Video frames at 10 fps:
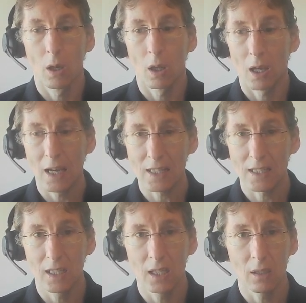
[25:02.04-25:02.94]

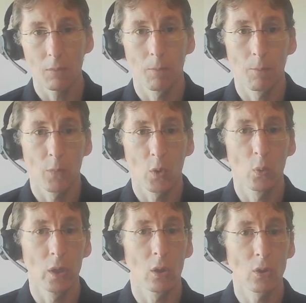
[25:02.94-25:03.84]
Lastly,
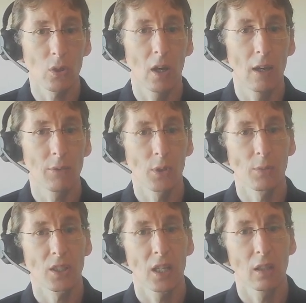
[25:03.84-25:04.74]
we also have some
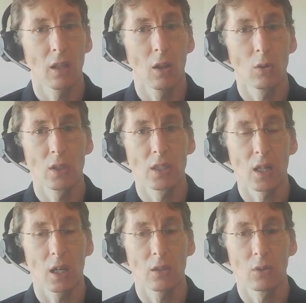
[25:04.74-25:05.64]
standalone
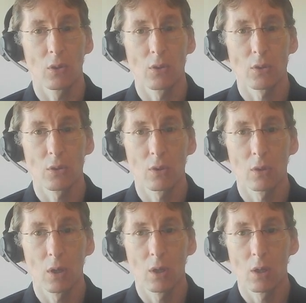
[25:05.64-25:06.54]
design tools.
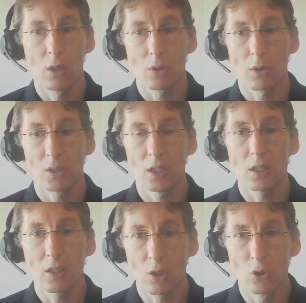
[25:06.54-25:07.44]
So
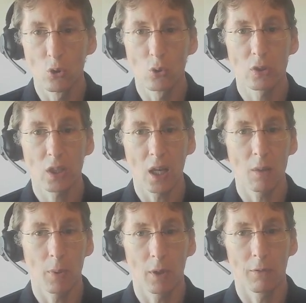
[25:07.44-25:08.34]
this is a new
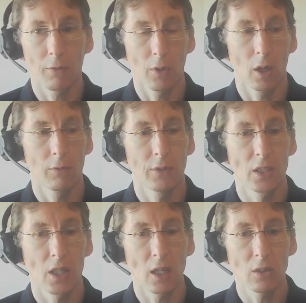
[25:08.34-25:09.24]
type of
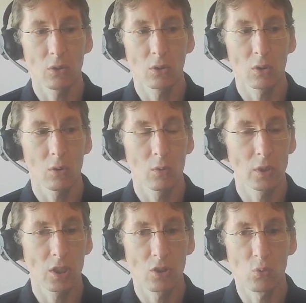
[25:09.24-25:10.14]
design tool,
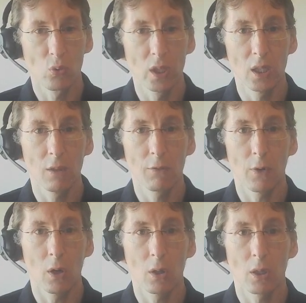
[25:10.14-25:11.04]
which is really
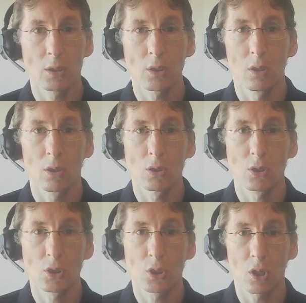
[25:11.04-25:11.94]
focused,
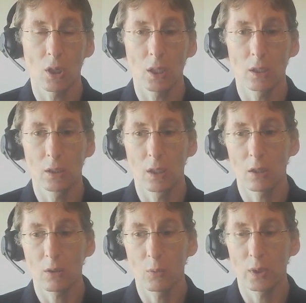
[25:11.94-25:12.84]
starting
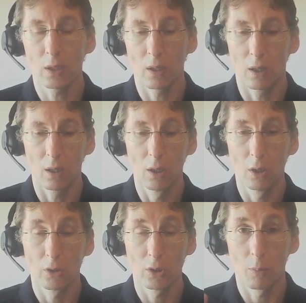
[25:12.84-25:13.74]
not with the
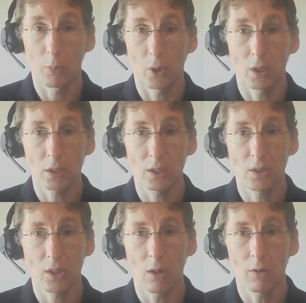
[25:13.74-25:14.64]
product
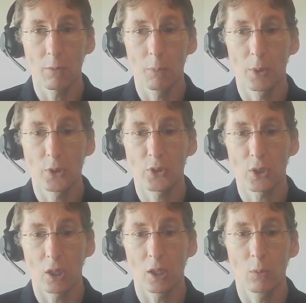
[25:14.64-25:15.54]
itself, but
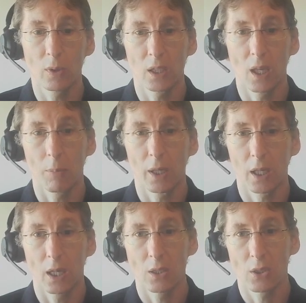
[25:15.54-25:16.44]
starting with the
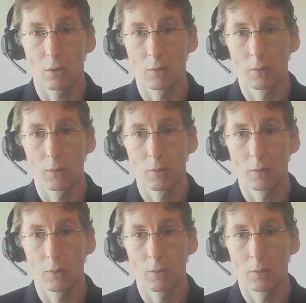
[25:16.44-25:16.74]
application.